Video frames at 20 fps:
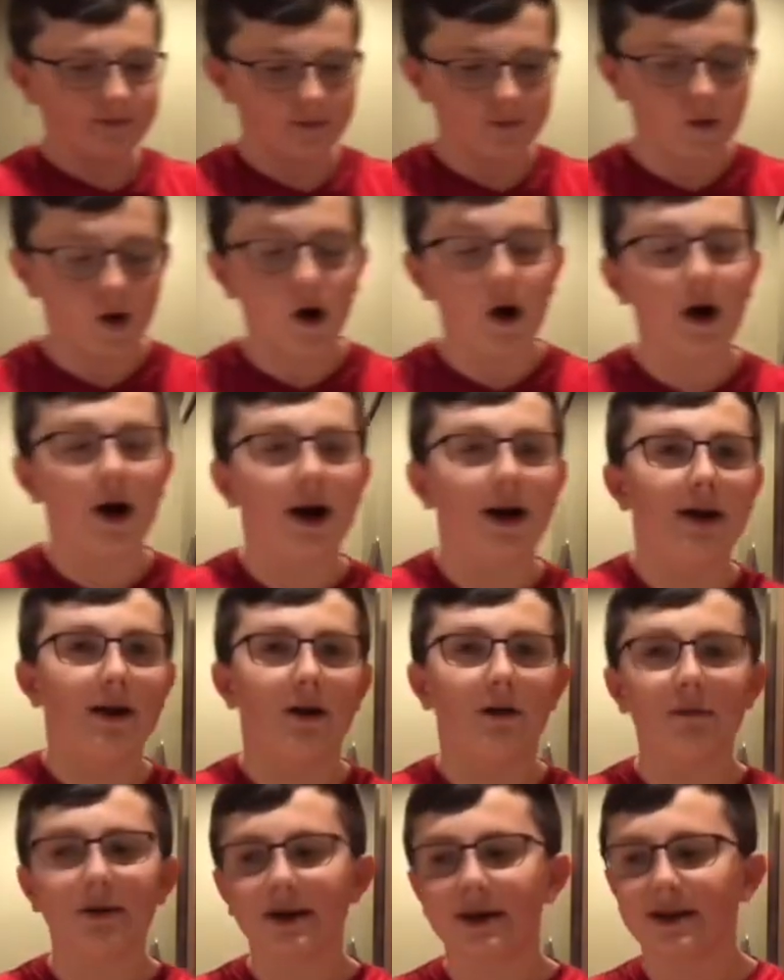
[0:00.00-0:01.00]
All right, now
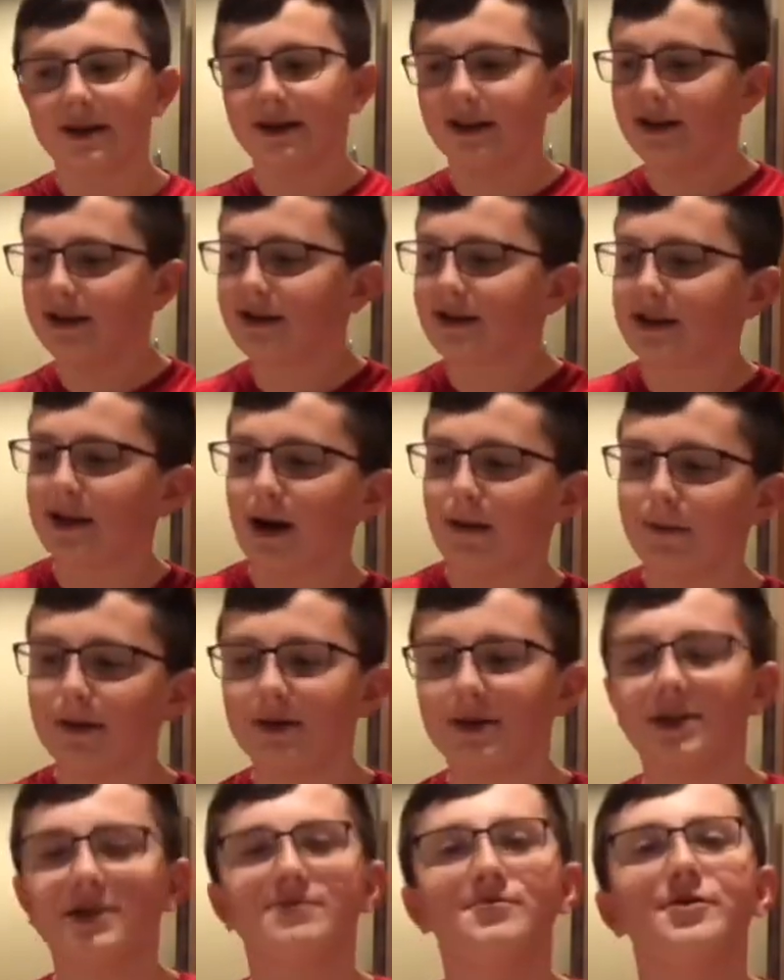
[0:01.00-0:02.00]
I'm gonna clean this up and
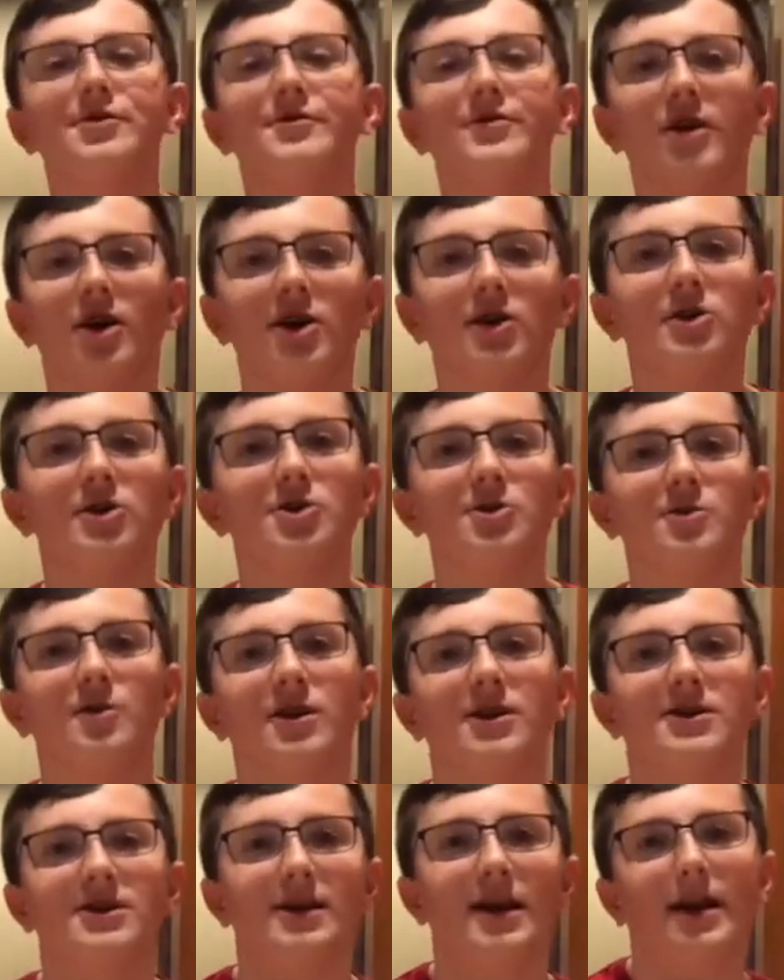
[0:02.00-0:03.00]
let's move on to our
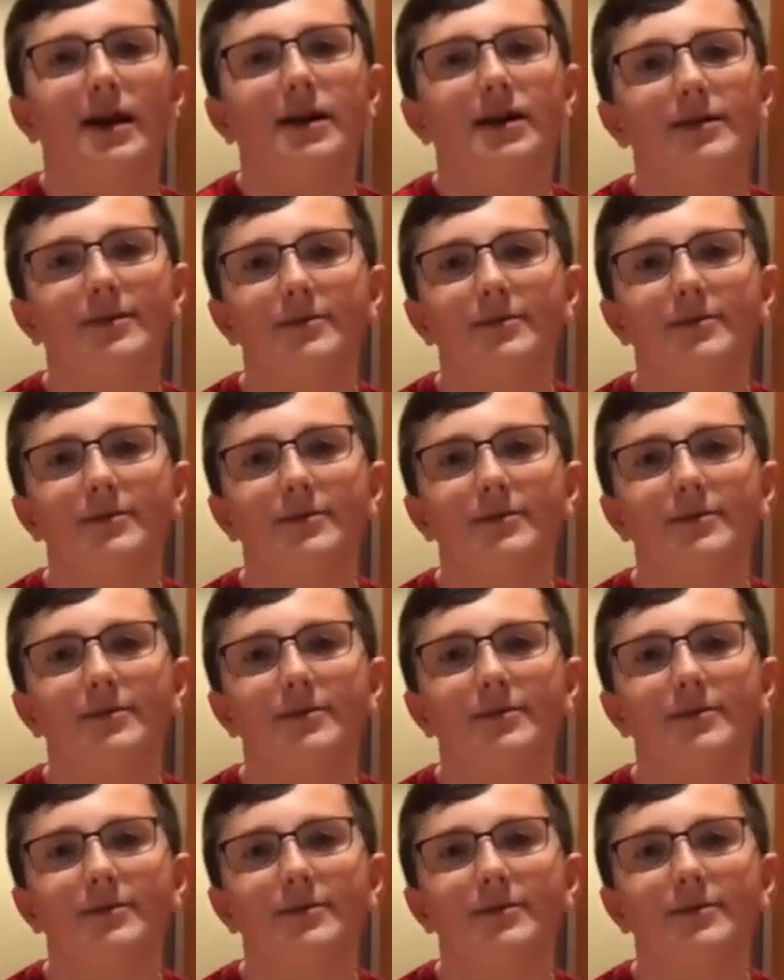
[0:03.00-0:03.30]
steak.